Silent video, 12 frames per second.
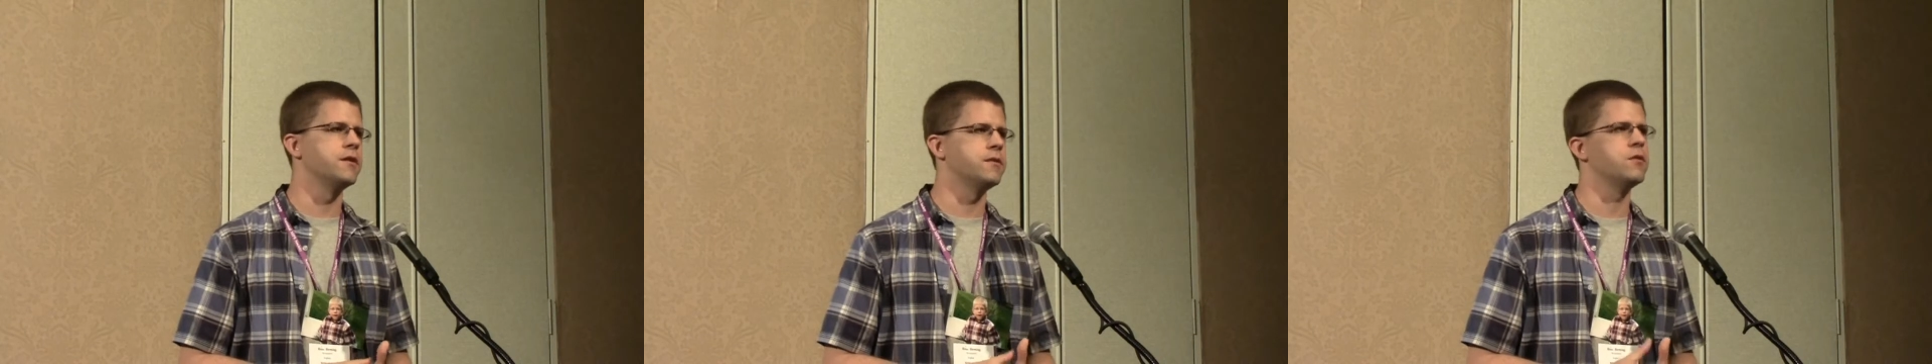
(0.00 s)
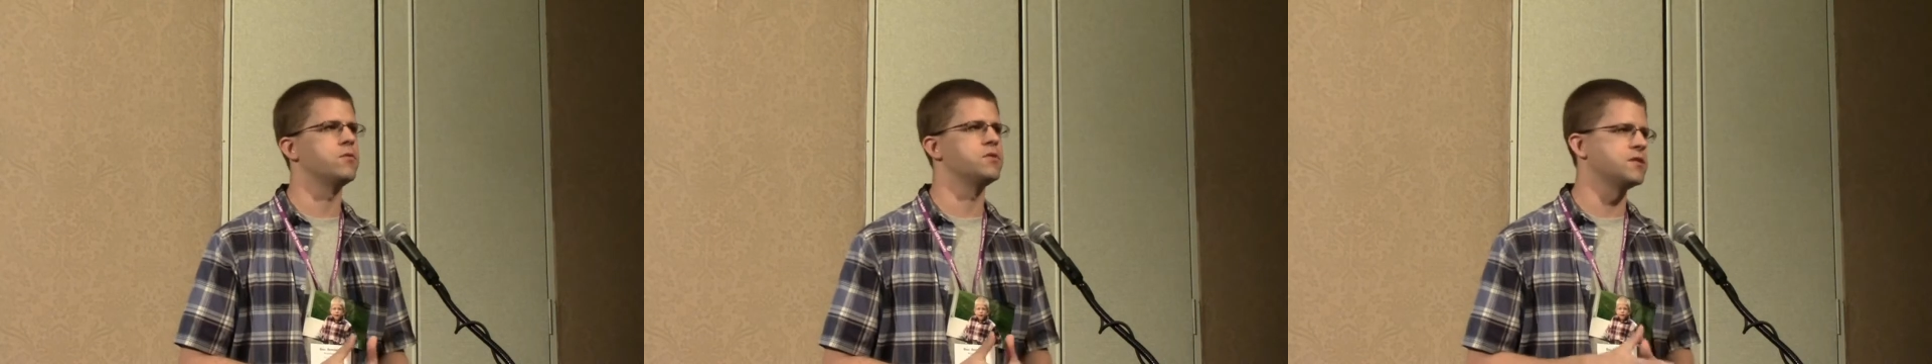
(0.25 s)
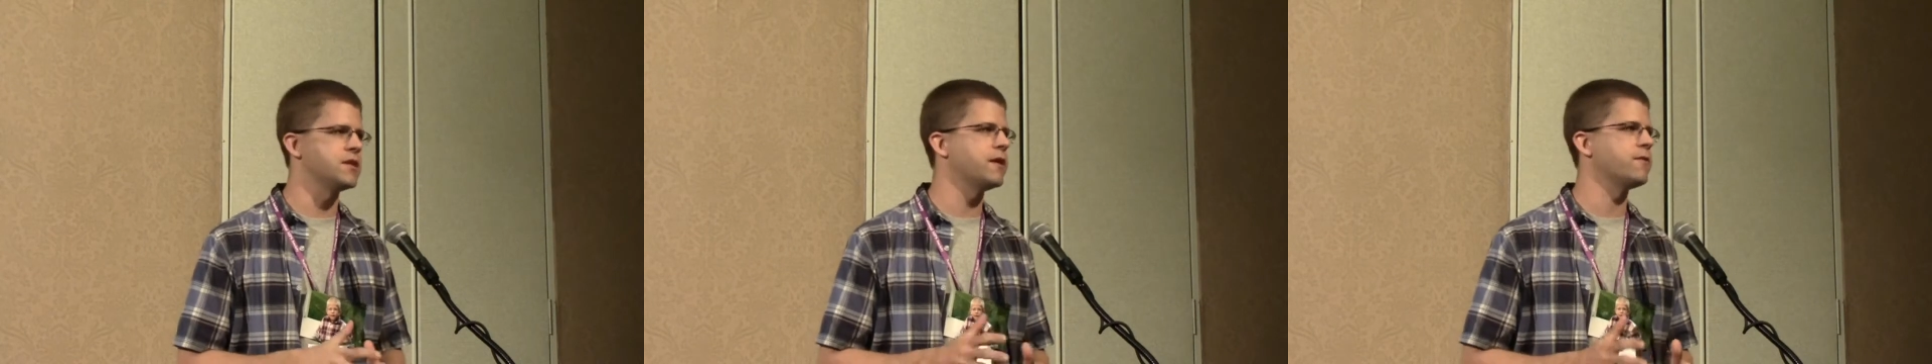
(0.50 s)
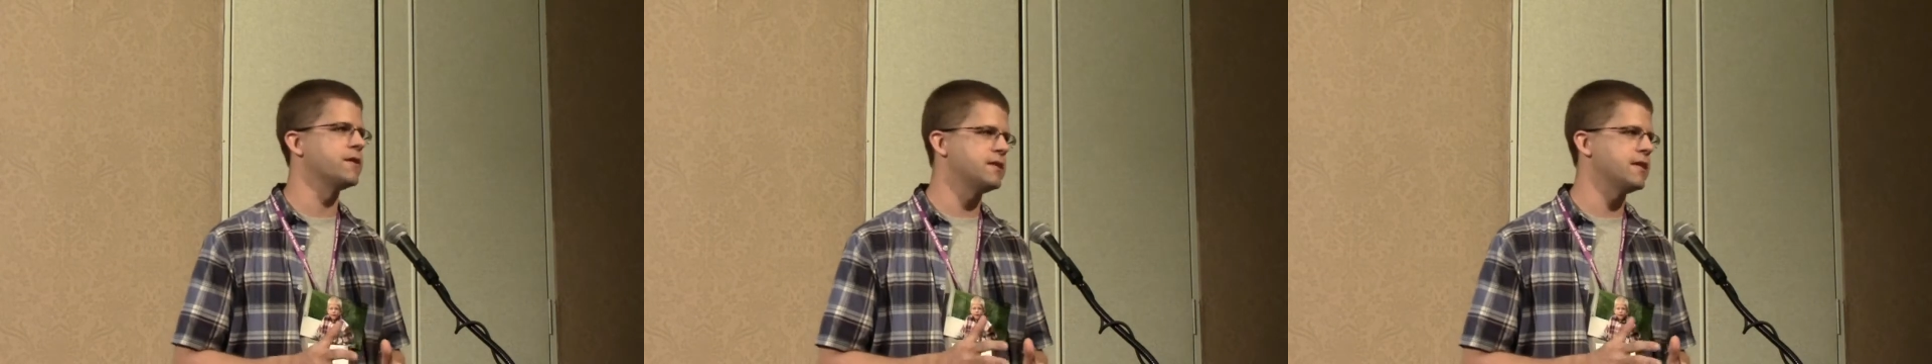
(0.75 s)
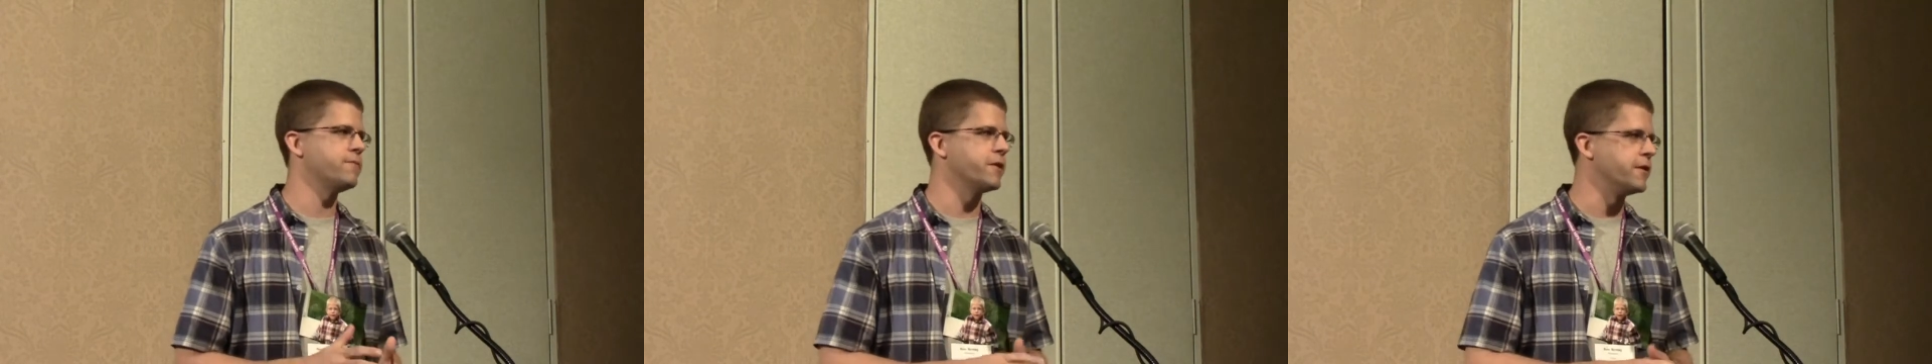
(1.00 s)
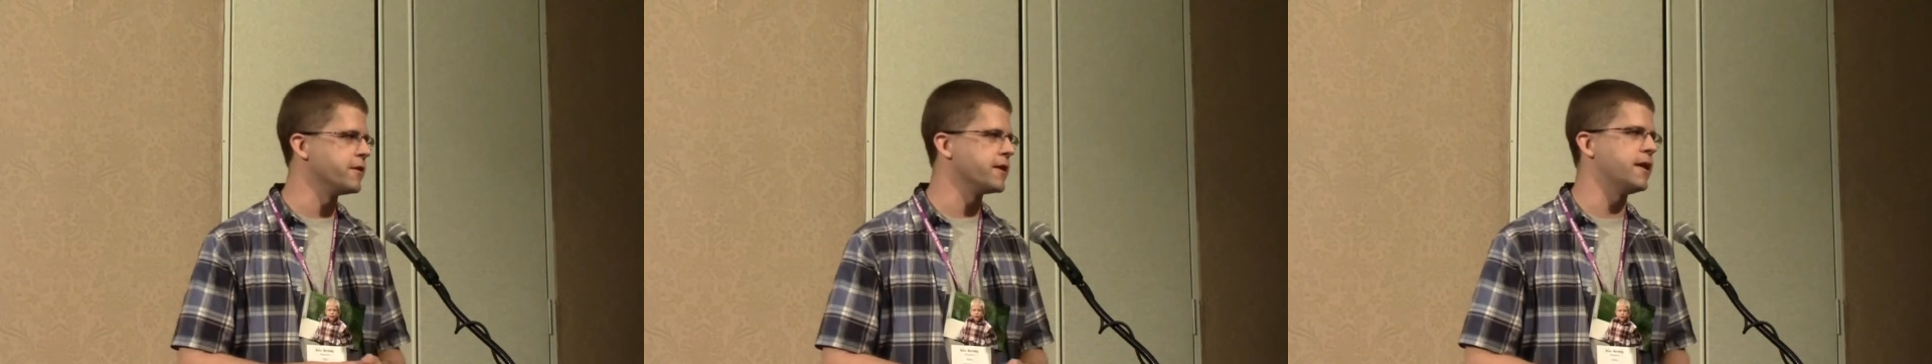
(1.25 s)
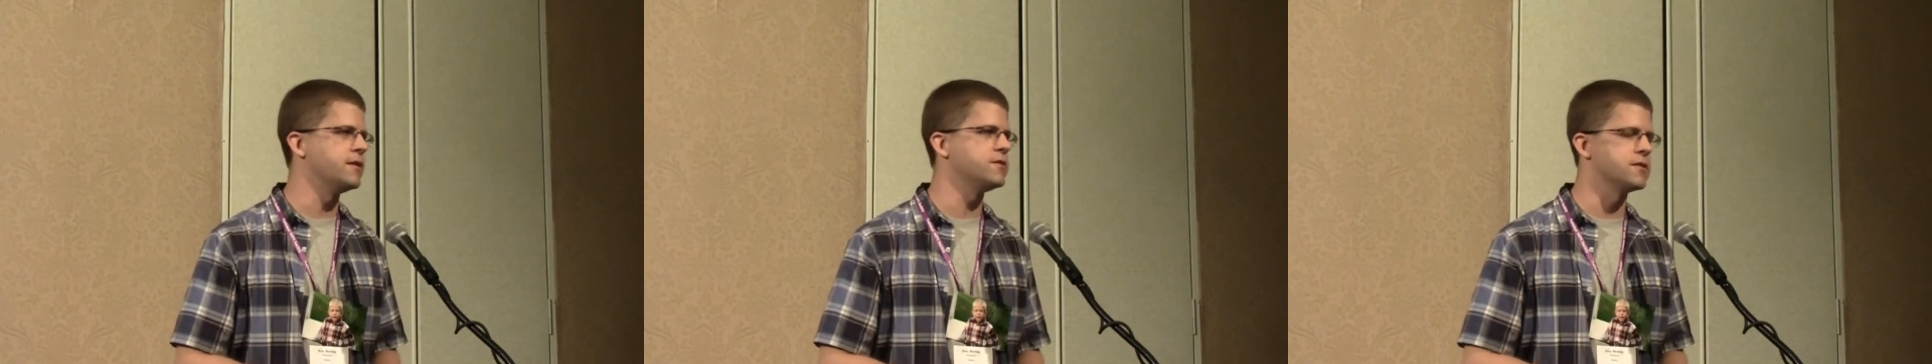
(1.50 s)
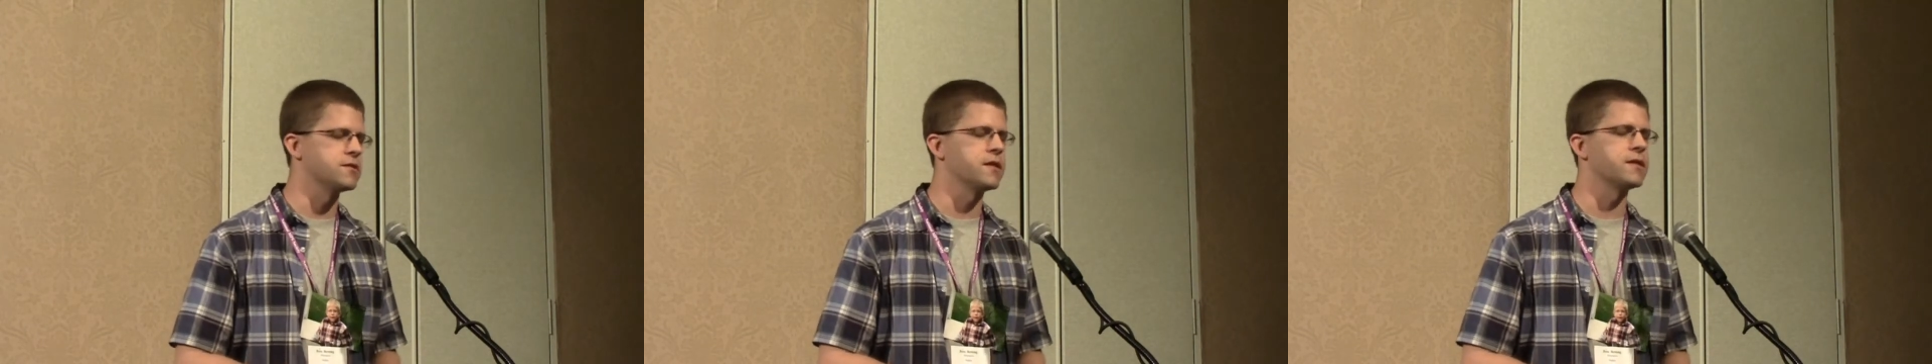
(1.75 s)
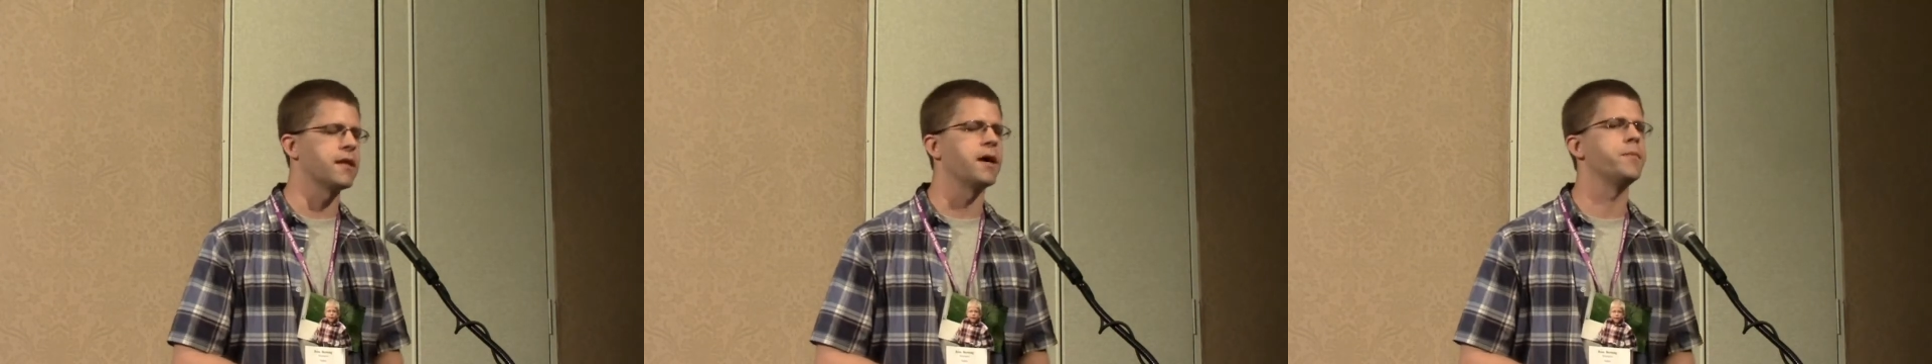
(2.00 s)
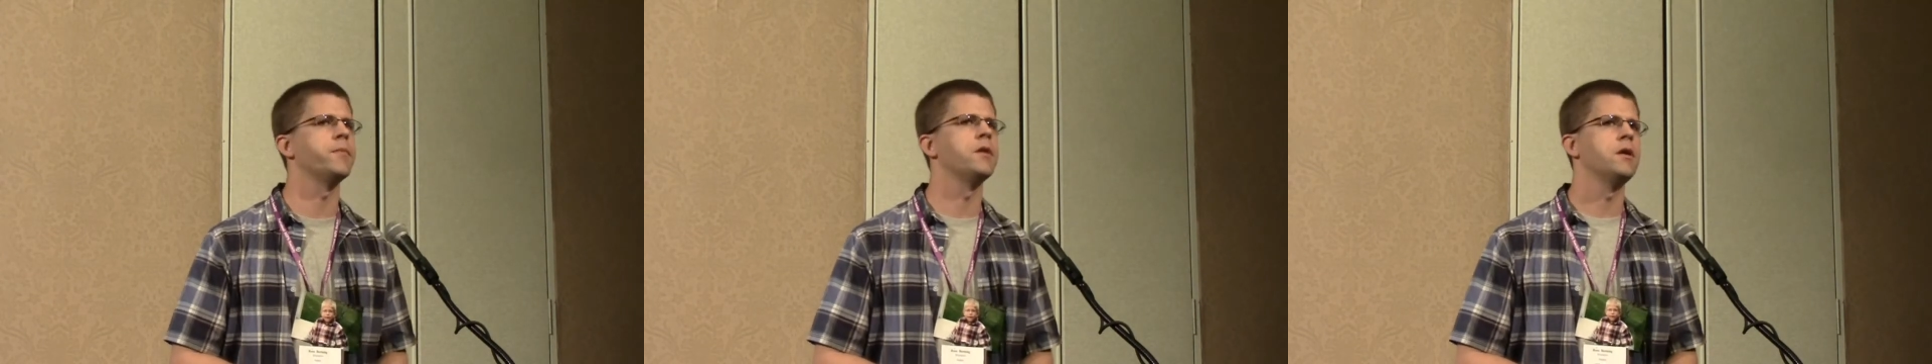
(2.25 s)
and you know is it right time for hearing aids, things like that.